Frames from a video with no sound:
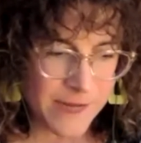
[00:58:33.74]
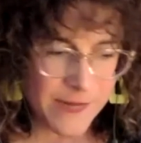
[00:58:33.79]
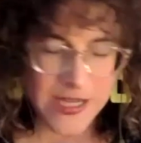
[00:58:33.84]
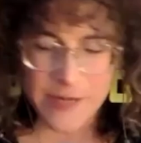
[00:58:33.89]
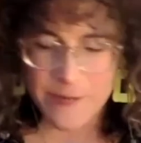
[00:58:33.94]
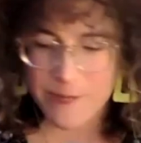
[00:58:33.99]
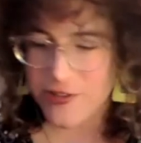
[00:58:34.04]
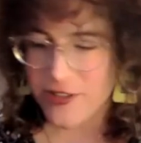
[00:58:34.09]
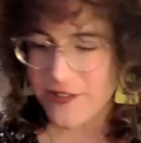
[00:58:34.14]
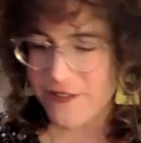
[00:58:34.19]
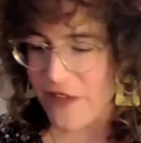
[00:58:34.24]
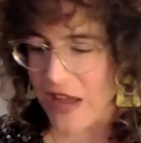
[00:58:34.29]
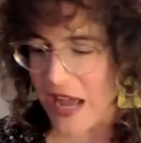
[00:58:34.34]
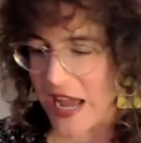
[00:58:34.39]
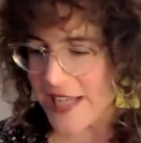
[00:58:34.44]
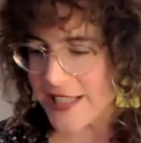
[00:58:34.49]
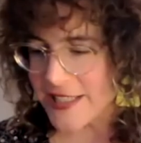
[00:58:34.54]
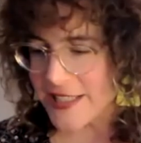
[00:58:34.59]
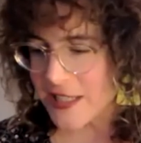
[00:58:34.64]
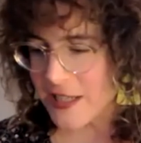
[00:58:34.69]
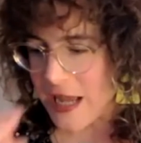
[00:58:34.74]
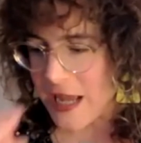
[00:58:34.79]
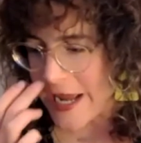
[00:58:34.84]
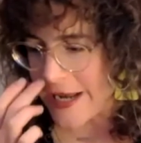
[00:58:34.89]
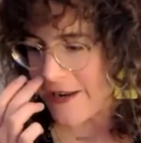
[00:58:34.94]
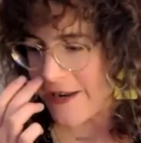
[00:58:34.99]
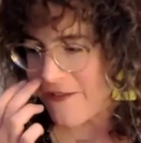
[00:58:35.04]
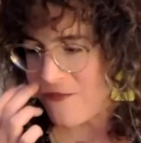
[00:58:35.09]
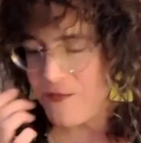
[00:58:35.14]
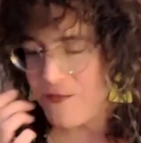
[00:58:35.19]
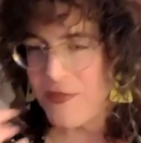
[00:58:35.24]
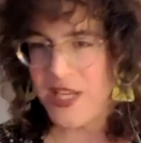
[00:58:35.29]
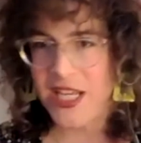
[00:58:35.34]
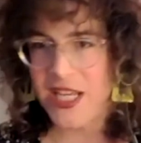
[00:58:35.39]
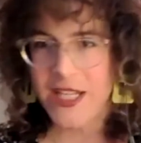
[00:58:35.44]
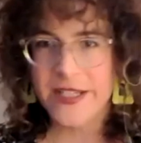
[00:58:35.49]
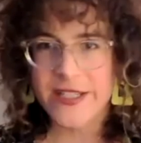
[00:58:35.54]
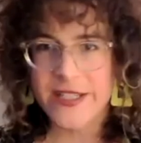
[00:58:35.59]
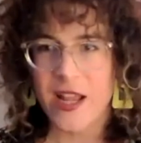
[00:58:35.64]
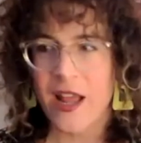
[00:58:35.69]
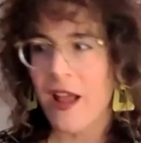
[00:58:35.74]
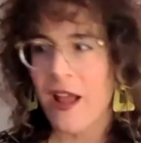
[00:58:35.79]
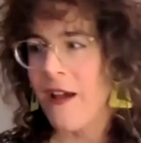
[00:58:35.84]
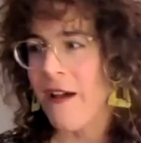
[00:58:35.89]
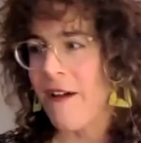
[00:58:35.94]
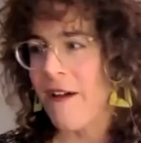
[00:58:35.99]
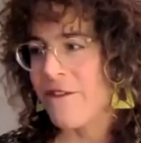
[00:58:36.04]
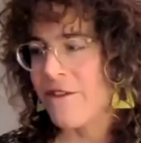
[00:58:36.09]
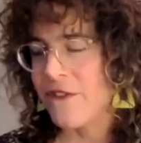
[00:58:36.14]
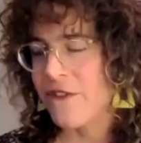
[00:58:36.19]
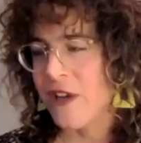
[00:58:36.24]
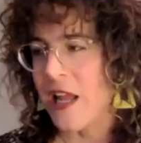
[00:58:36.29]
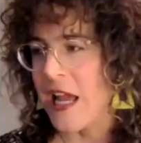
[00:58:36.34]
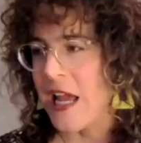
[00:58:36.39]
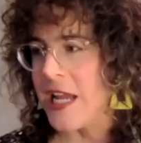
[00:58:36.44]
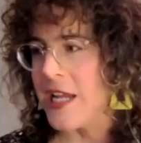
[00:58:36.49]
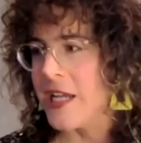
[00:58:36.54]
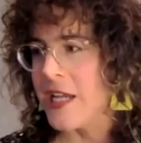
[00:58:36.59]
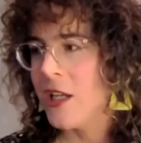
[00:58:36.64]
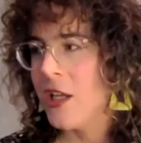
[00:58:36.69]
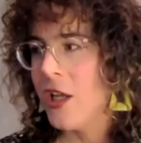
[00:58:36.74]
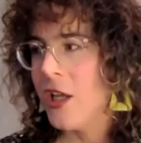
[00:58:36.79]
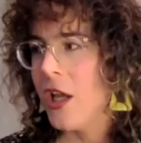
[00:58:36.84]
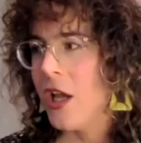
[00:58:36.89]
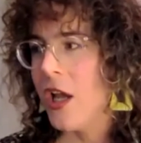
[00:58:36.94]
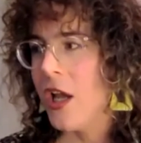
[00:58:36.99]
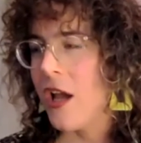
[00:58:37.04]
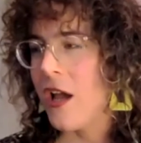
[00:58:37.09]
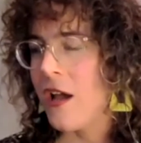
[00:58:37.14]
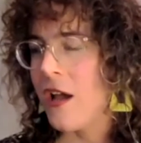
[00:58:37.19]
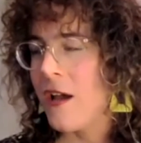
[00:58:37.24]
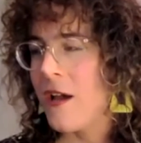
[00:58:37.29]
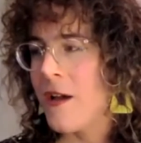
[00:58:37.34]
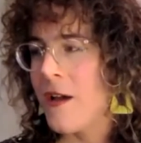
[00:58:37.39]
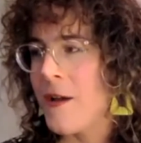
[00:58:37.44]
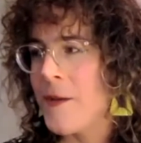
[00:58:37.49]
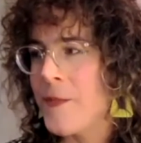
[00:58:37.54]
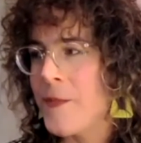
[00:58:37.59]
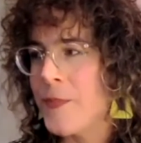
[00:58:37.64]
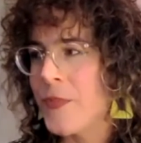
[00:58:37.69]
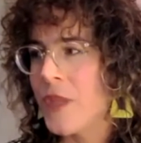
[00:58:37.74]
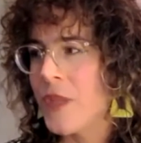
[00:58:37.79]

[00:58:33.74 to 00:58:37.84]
provides a kind of meat of like of